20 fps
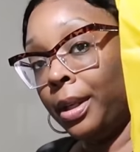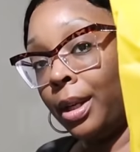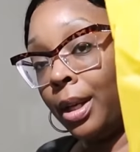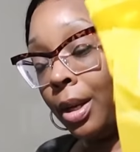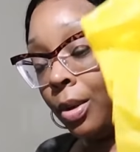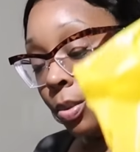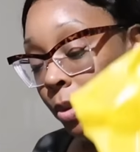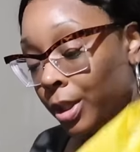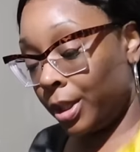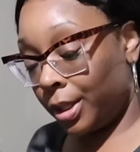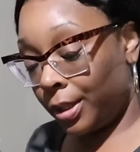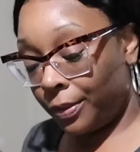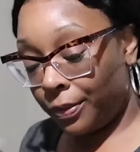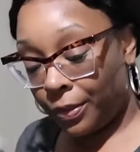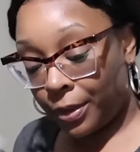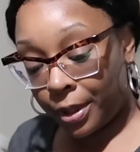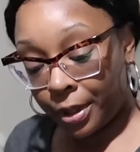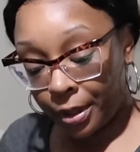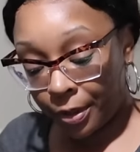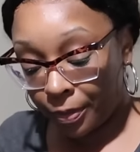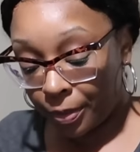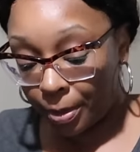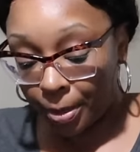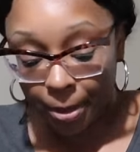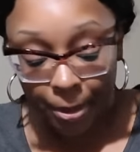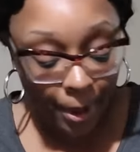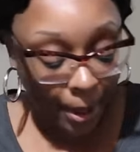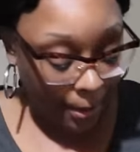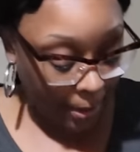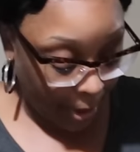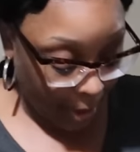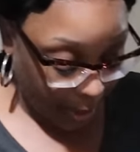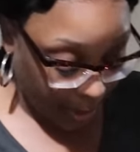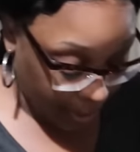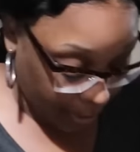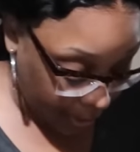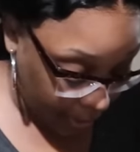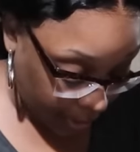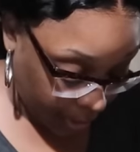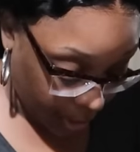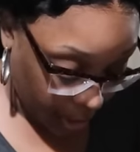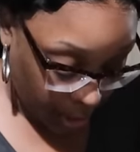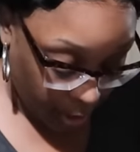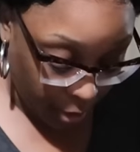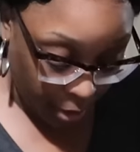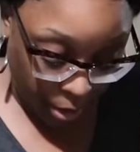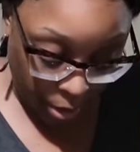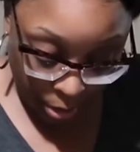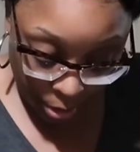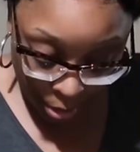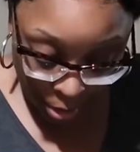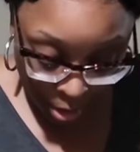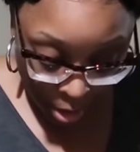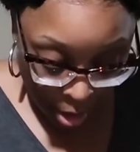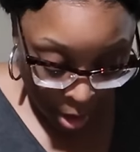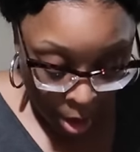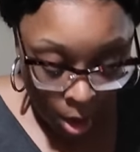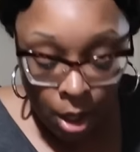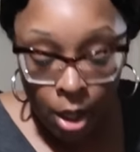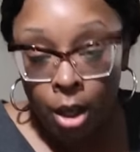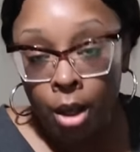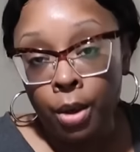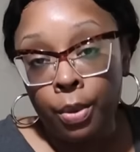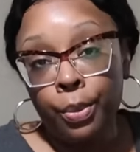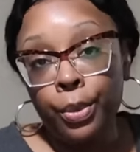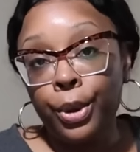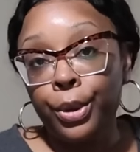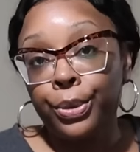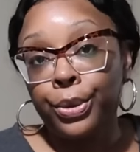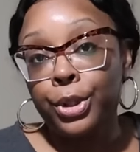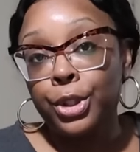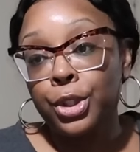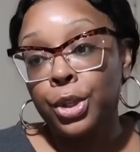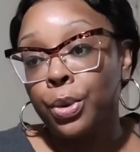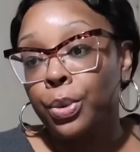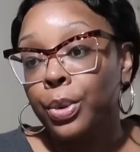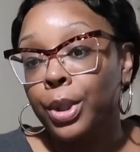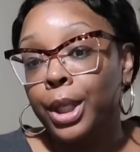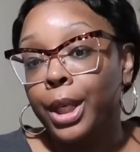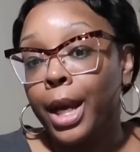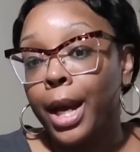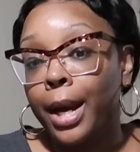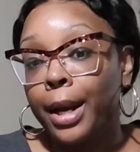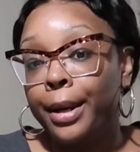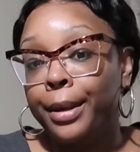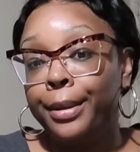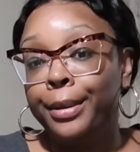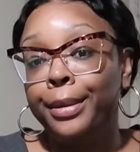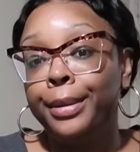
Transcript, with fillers: I went to the elbow, baby. I ain't getting nothing worth showing y'all.